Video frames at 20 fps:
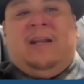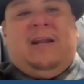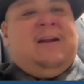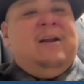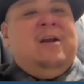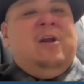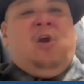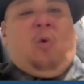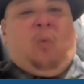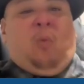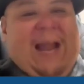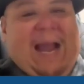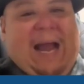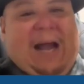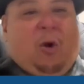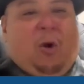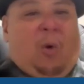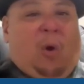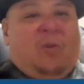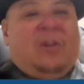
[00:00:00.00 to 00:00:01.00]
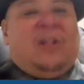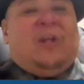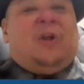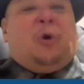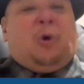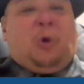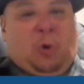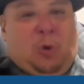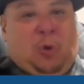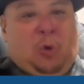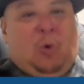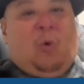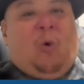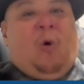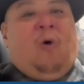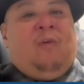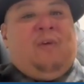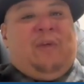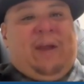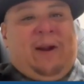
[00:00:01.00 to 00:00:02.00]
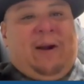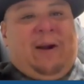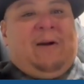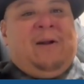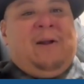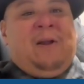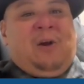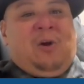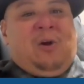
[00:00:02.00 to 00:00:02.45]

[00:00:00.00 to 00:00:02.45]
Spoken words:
And we had our own little crew over there